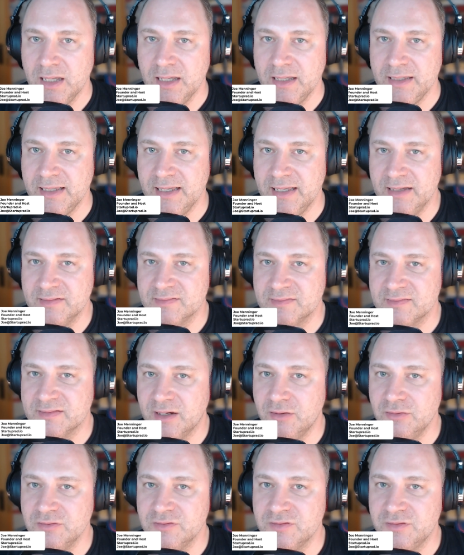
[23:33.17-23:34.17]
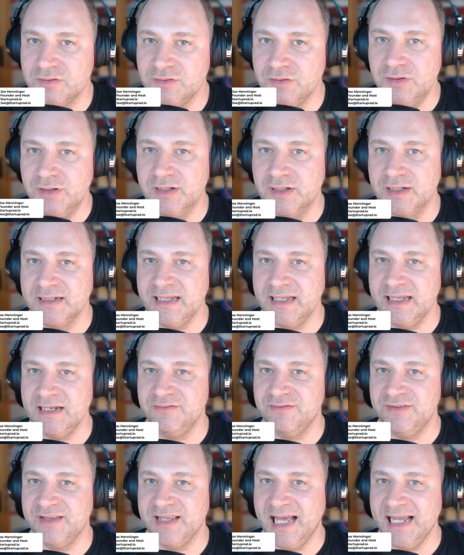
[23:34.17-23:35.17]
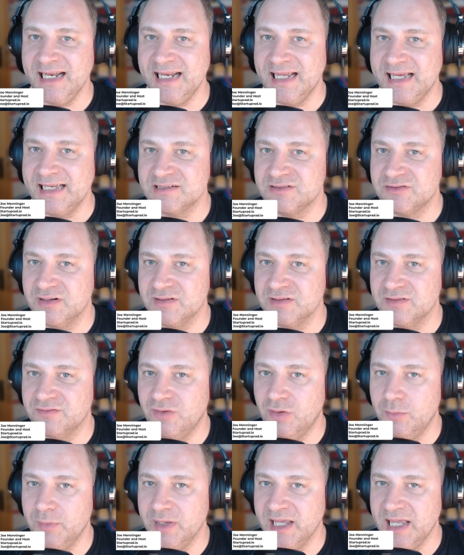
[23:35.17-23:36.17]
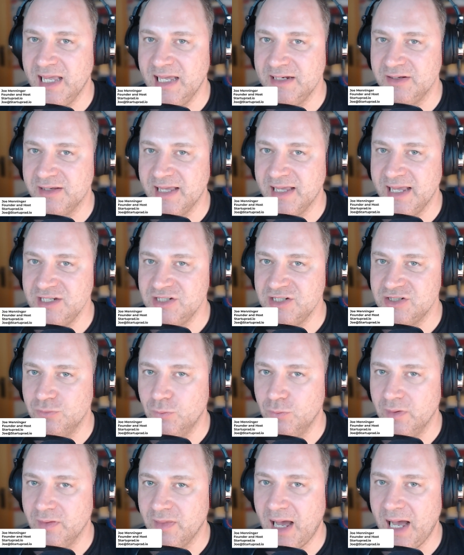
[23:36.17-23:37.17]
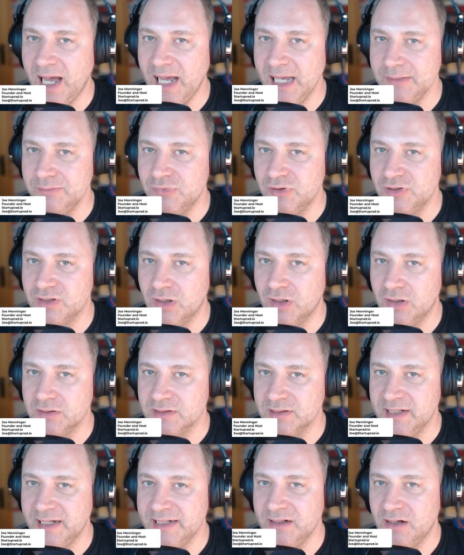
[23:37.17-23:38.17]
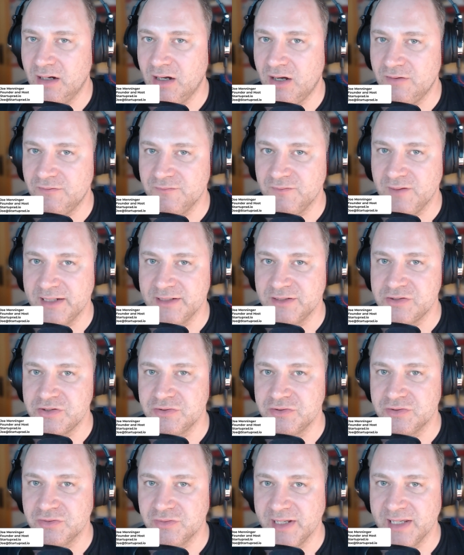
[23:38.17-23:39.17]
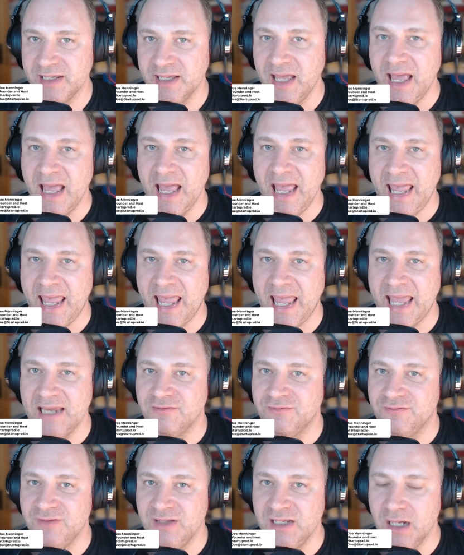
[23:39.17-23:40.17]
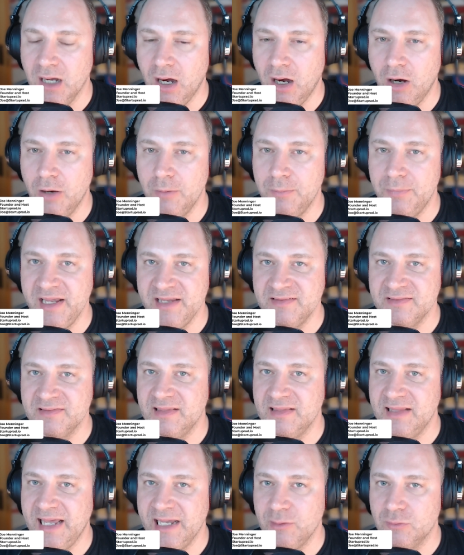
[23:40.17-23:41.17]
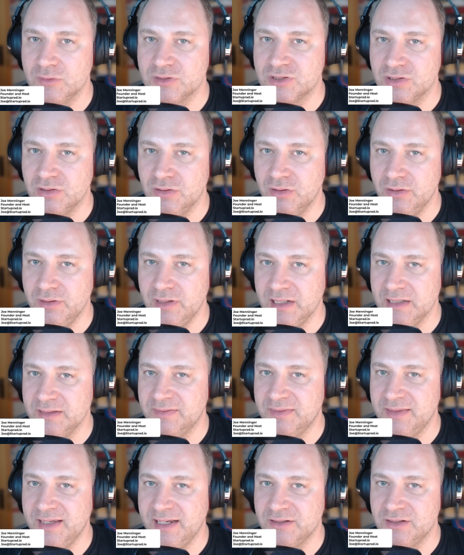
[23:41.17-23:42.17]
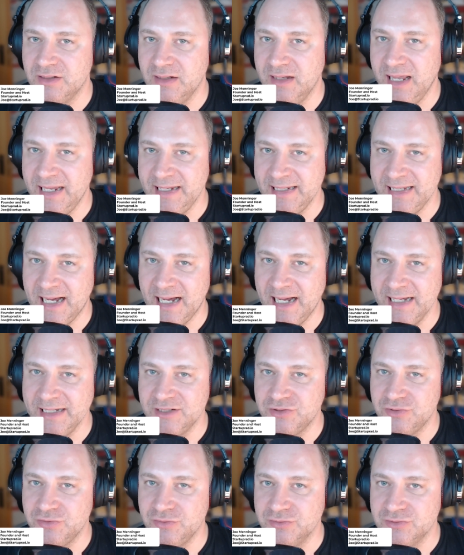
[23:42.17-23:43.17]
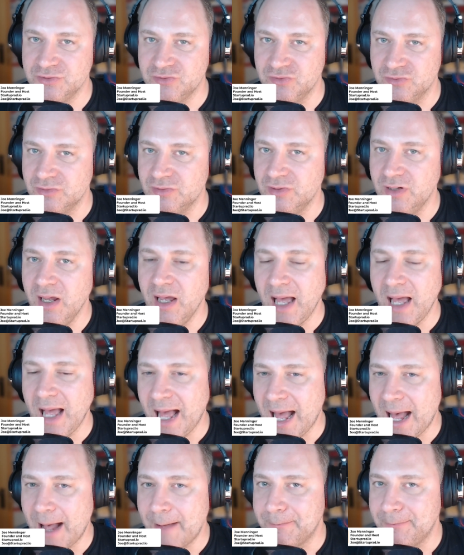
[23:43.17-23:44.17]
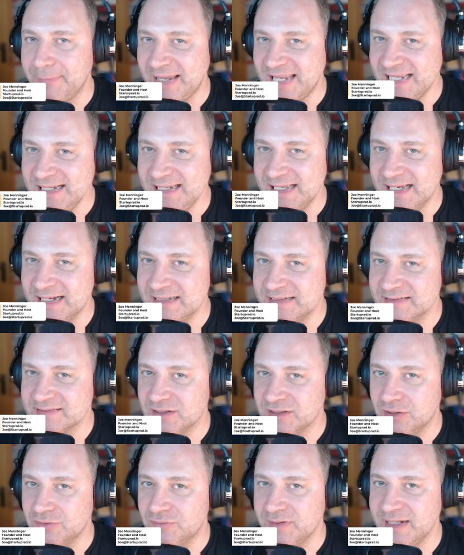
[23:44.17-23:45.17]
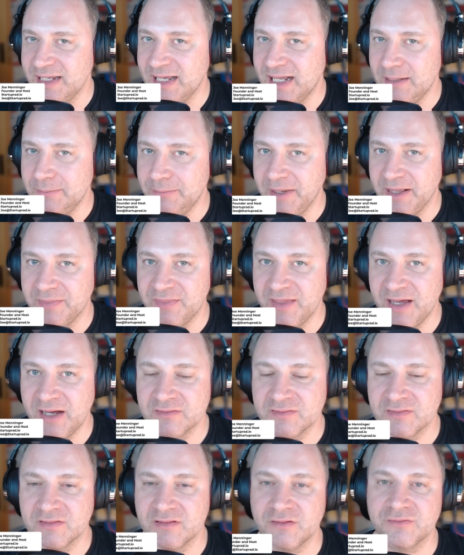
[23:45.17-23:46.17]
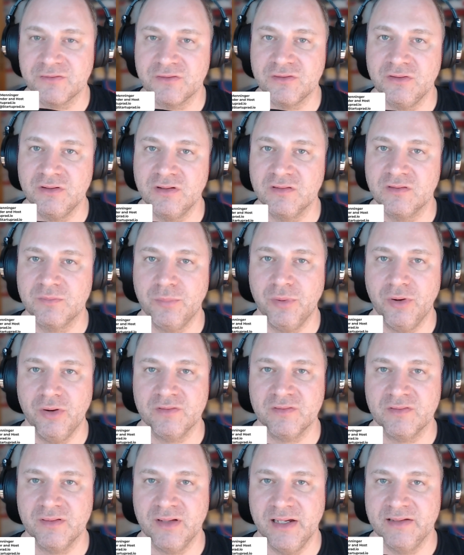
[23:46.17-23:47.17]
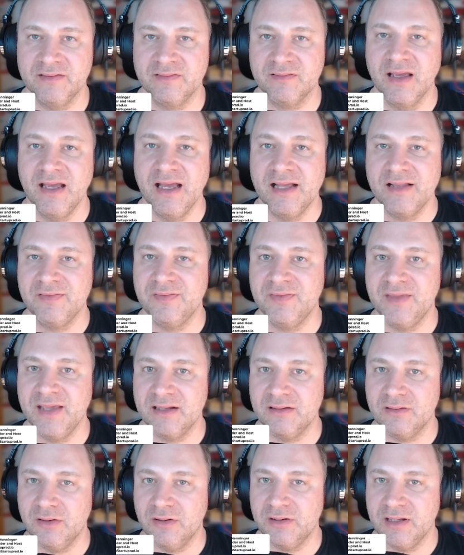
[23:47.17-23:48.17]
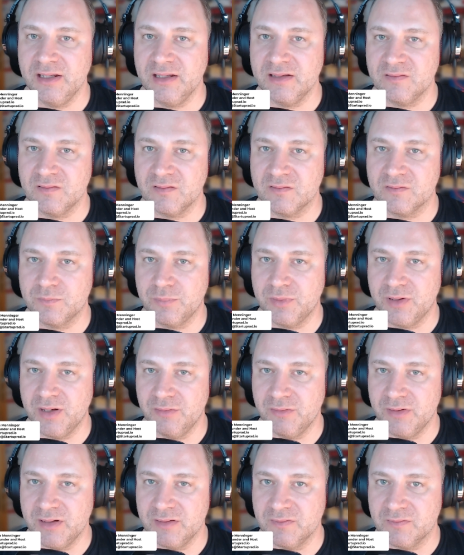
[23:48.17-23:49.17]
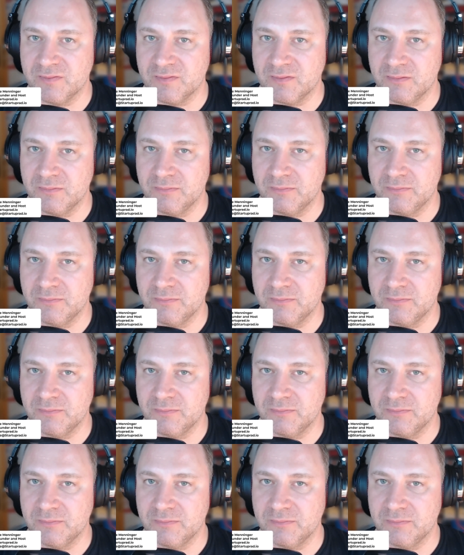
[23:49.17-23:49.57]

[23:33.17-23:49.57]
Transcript: Yes, Go Student in Vienna is transforming education with hybrid online-offline tutoring and VR-based language learning. Their AI tutor, Amelia, is already helping thousands of students personalize their learning experience.